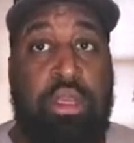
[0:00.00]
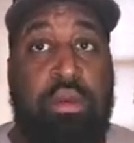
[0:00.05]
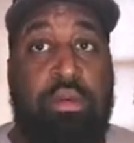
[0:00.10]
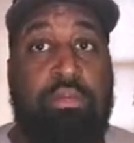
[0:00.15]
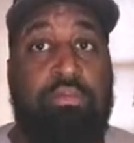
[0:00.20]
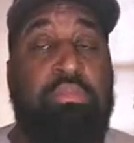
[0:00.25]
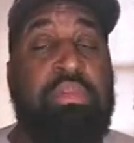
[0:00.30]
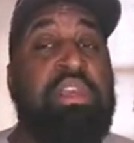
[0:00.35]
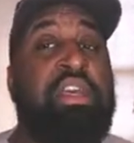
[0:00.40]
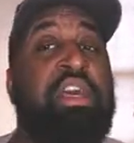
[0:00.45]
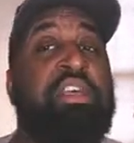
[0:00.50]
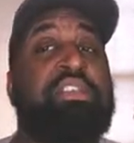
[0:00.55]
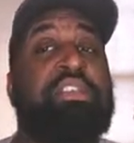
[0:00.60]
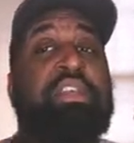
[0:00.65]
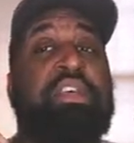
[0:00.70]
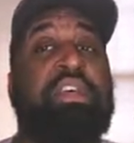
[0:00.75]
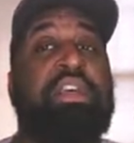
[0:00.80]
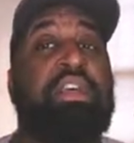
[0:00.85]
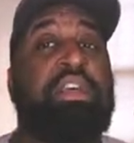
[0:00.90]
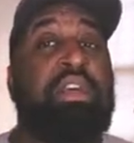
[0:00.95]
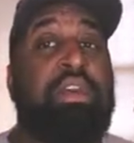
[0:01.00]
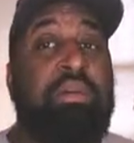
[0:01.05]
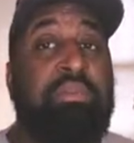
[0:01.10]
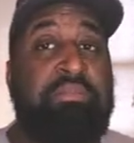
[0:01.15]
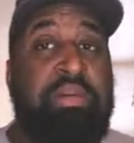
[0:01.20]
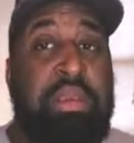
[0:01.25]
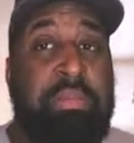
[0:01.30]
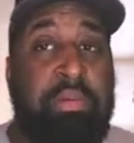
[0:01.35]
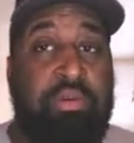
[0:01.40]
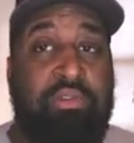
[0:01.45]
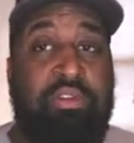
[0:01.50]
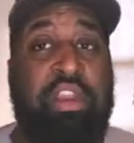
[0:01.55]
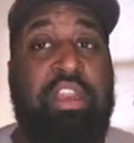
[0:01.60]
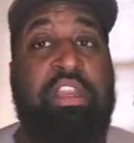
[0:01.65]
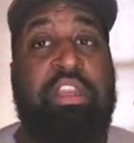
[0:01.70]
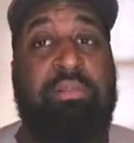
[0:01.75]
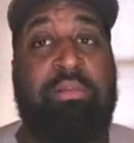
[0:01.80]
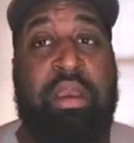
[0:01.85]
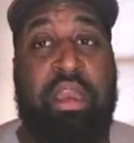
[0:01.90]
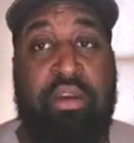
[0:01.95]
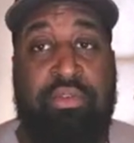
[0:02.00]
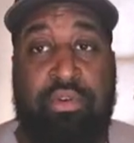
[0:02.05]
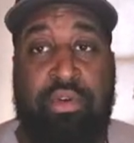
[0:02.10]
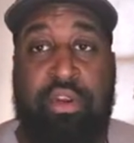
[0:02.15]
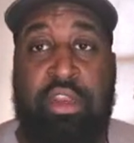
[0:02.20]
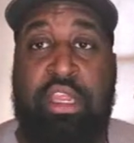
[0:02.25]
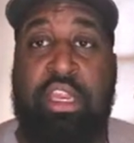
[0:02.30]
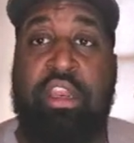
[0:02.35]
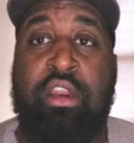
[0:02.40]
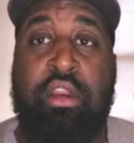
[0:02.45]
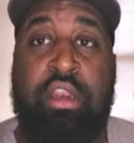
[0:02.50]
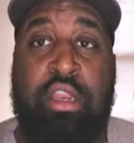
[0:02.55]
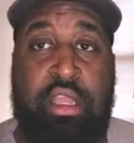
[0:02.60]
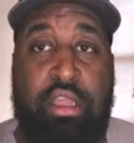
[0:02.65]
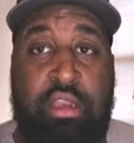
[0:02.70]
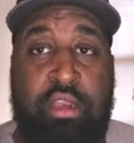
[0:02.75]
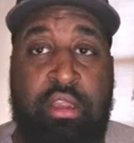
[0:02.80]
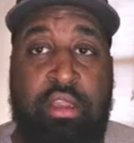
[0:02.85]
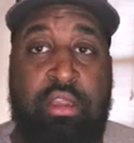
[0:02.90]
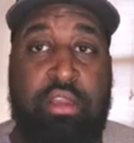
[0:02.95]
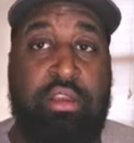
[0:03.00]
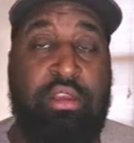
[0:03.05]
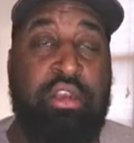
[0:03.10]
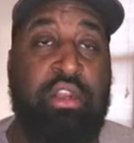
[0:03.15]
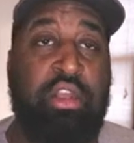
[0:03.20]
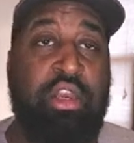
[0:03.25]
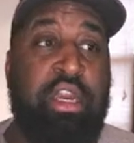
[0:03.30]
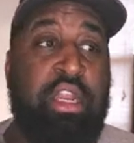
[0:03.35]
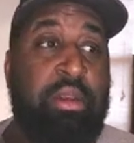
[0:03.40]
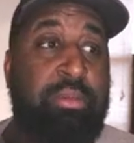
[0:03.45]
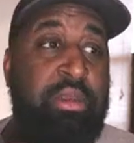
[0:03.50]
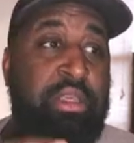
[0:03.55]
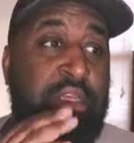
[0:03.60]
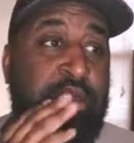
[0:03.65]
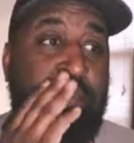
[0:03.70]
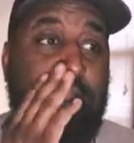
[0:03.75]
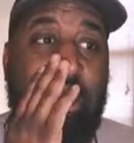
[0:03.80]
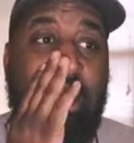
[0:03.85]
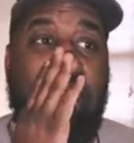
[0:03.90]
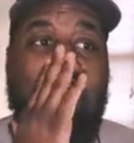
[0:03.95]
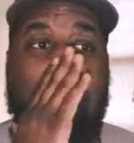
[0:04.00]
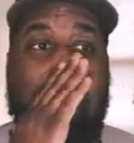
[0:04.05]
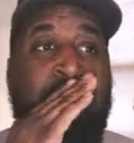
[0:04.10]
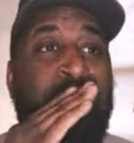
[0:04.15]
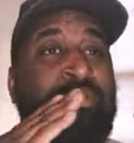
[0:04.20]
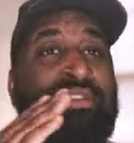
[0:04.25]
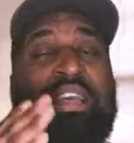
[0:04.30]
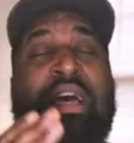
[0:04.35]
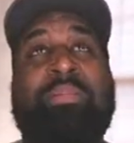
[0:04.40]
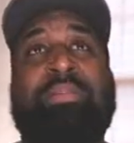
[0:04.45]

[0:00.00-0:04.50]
because of people running their mouth on the internet. You know what I mean? And on top of